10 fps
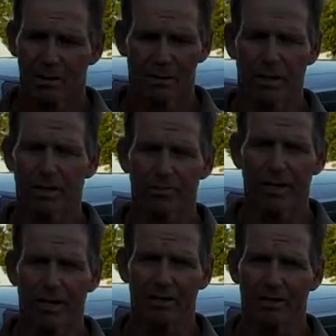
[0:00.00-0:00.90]
Clearly
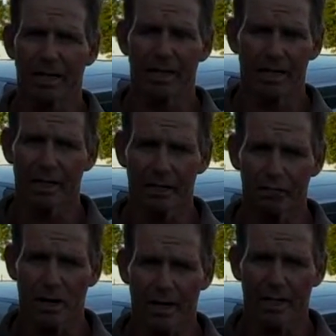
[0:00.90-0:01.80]
verified in
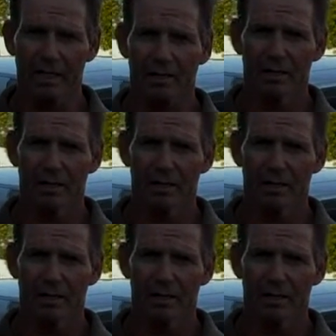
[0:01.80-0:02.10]
writing,